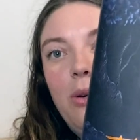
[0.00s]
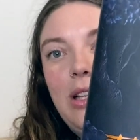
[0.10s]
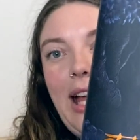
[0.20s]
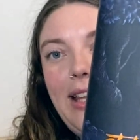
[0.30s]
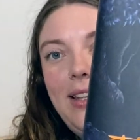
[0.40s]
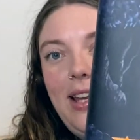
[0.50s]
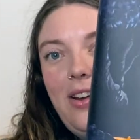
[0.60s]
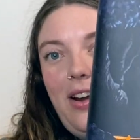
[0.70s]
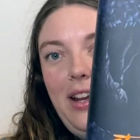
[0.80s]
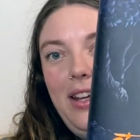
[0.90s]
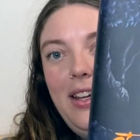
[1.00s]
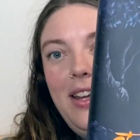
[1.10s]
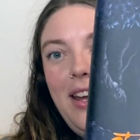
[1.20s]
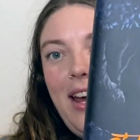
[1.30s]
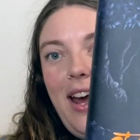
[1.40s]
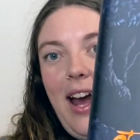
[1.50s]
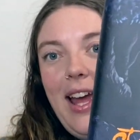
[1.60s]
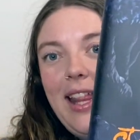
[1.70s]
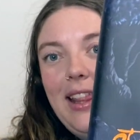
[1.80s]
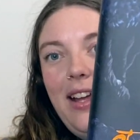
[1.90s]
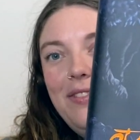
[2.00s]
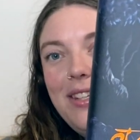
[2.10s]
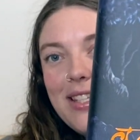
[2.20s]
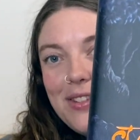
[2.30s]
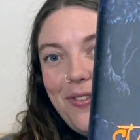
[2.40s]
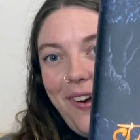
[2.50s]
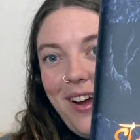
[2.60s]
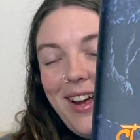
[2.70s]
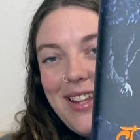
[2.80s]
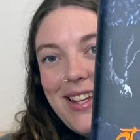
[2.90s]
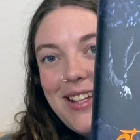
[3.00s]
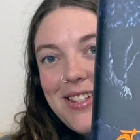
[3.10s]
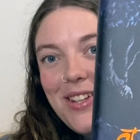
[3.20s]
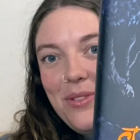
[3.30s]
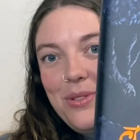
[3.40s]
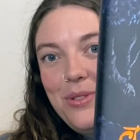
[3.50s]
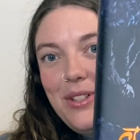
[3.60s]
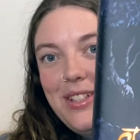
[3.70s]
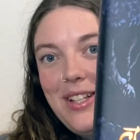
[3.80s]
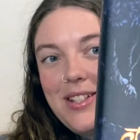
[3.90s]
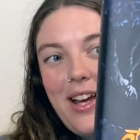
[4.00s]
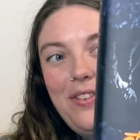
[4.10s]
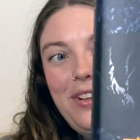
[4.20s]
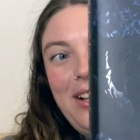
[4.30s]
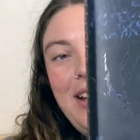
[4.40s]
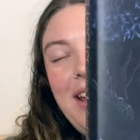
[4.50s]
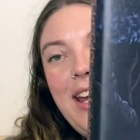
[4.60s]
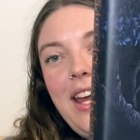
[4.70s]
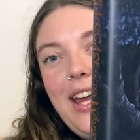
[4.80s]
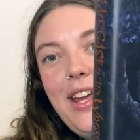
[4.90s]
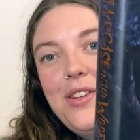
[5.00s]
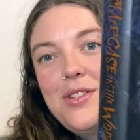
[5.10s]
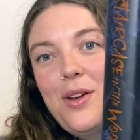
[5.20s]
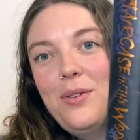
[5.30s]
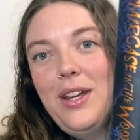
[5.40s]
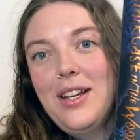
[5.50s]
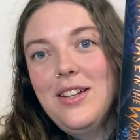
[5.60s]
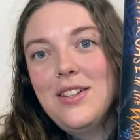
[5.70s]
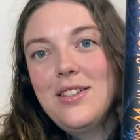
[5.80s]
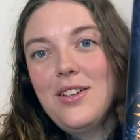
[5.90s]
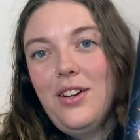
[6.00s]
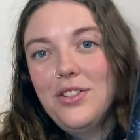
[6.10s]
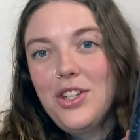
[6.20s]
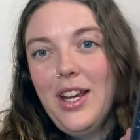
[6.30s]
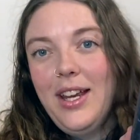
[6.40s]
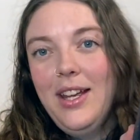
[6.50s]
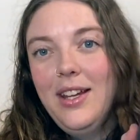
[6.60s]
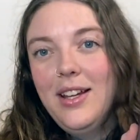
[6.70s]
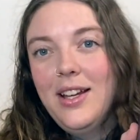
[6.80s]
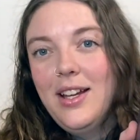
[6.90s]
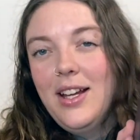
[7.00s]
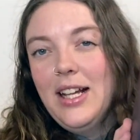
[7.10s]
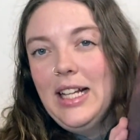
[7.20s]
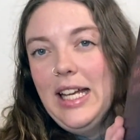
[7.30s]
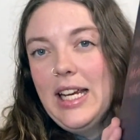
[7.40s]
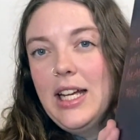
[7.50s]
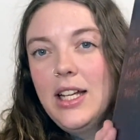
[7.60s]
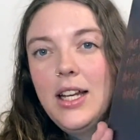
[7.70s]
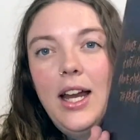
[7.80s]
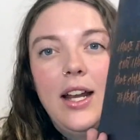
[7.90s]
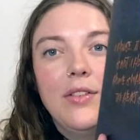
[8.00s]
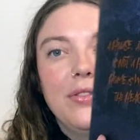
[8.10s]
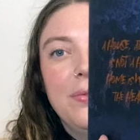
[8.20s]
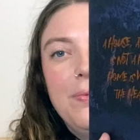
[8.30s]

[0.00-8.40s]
glad that I got it. I love this font. I think it's so cool. This cover is so like nostalgic, like kind of